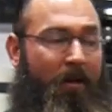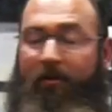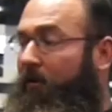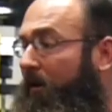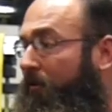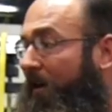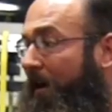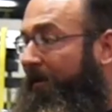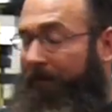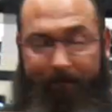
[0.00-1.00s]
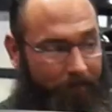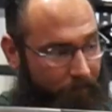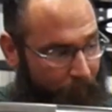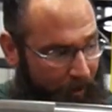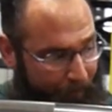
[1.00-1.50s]
So I'll grab it,
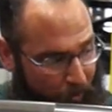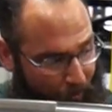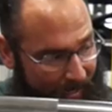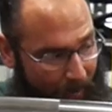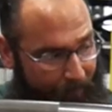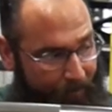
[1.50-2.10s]
really pull down